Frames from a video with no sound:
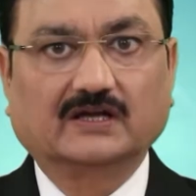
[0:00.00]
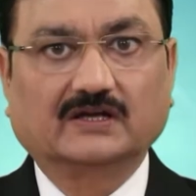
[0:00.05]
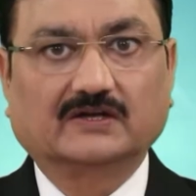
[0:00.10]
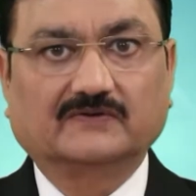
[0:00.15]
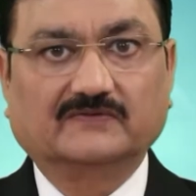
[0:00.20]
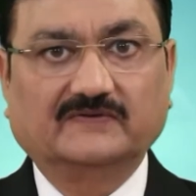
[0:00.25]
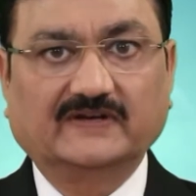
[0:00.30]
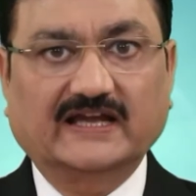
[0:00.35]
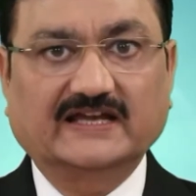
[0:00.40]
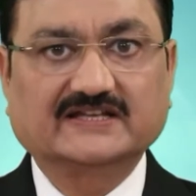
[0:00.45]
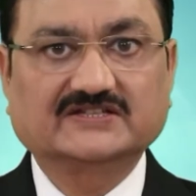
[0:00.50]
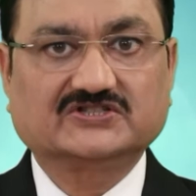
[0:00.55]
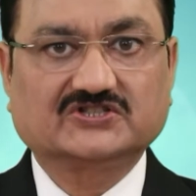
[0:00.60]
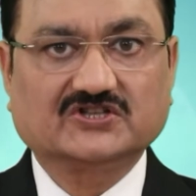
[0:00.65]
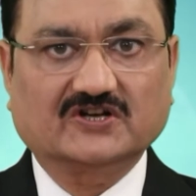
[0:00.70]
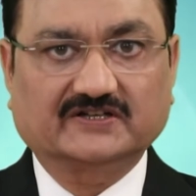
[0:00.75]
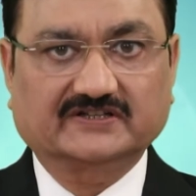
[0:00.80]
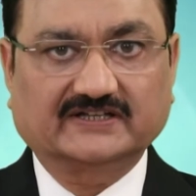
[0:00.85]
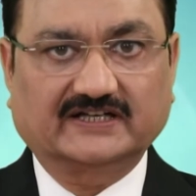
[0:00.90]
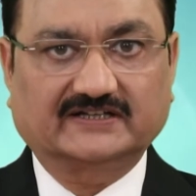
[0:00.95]
We
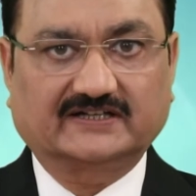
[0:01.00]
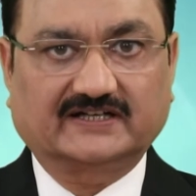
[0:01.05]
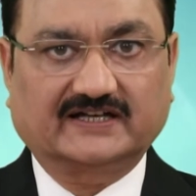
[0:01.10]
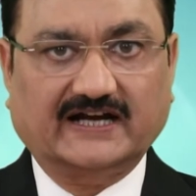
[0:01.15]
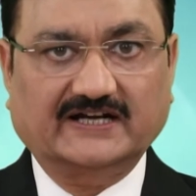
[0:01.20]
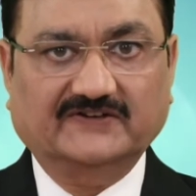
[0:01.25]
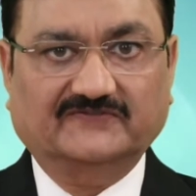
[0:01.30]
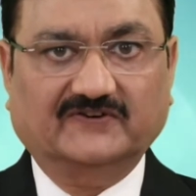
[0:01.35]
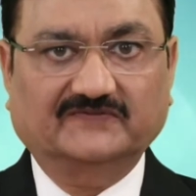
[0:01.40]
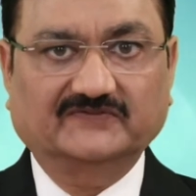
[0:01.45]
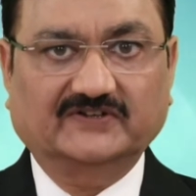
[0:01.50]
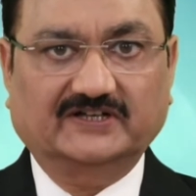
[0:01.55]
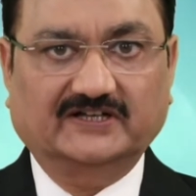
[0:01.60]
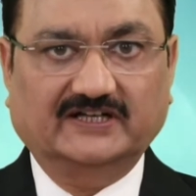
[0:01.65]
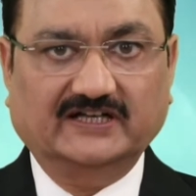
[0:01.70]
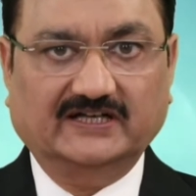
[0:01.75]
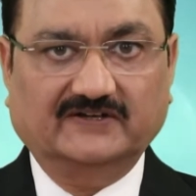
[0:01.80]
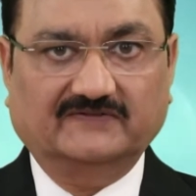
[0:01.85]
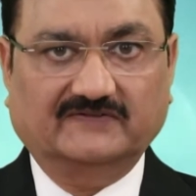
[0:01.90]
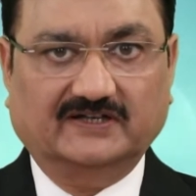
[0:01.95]
ensure that right from the
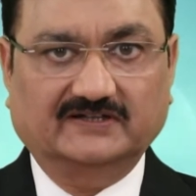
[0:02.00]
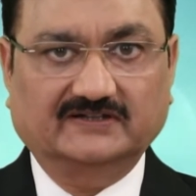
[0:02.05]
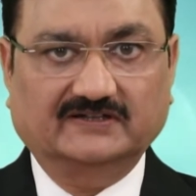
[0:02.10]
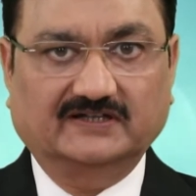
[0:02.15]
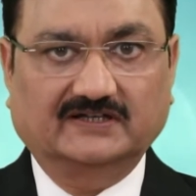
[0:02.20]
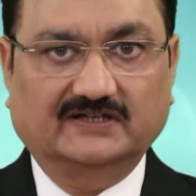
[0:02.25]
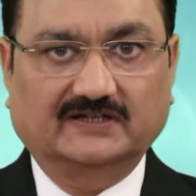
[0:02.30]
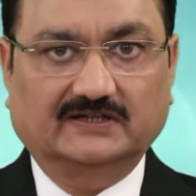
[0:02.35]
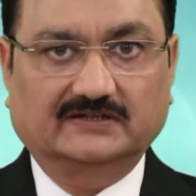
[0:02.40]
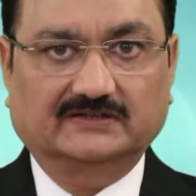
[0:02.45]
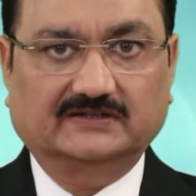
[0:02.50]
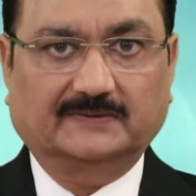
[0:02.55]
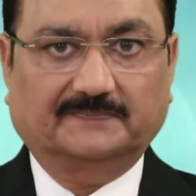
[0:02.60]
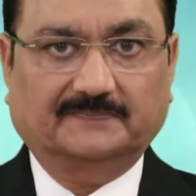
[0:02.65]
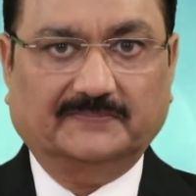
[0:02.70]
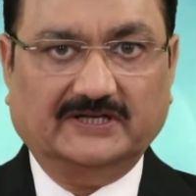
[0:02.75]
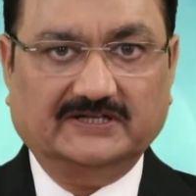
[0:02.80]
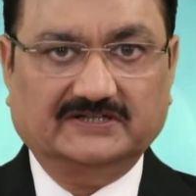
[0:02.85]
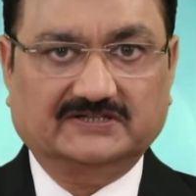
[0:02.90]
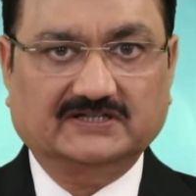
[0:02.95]
day one, the
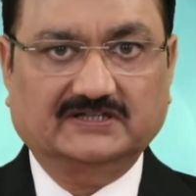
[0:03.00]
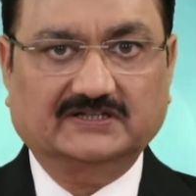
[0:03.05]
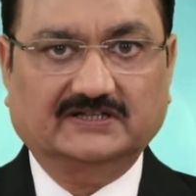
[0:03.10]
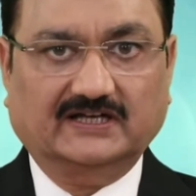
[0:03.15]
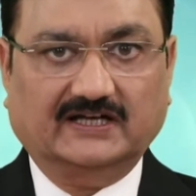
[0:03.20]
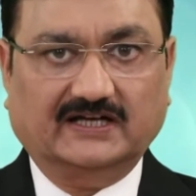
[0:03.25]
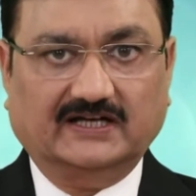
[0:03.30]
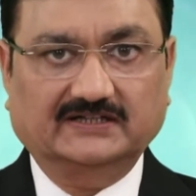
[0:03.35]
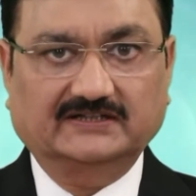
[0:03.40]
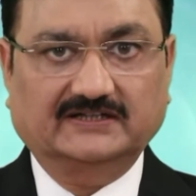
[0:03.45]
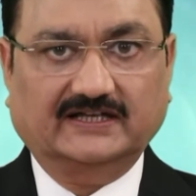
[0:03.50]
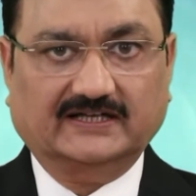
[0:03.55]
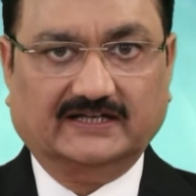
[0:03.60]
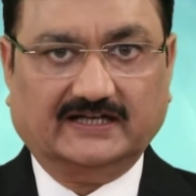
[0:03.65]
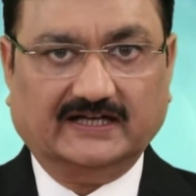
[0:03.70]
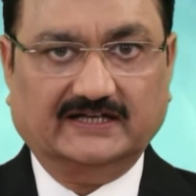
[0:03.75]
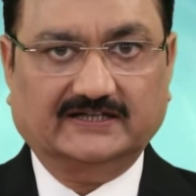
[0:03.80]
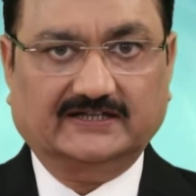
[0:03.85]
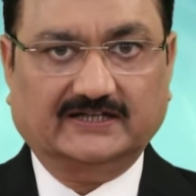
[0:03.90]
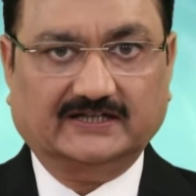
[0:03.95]
patient and their
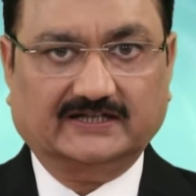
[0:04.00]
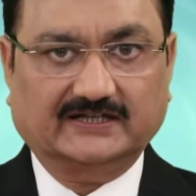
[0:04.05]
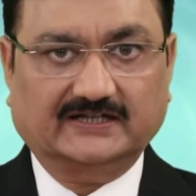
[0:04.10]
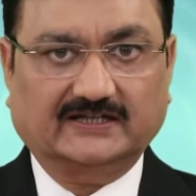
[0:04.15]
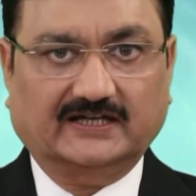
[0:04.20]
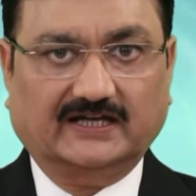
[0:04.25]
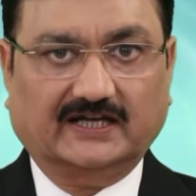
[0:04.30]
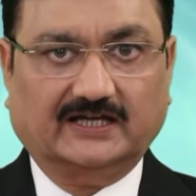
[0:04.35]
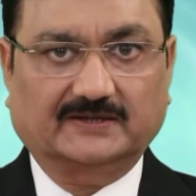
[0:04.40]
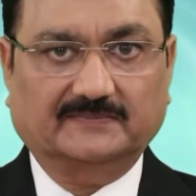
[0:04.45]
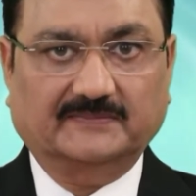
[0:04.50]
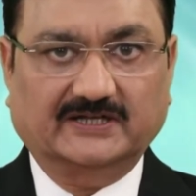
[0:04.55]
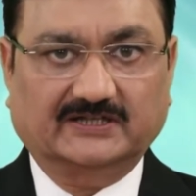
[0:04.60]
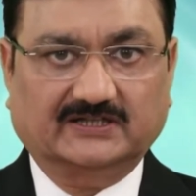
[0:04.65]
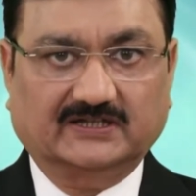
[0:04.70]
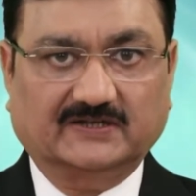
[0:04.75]
caretaker are made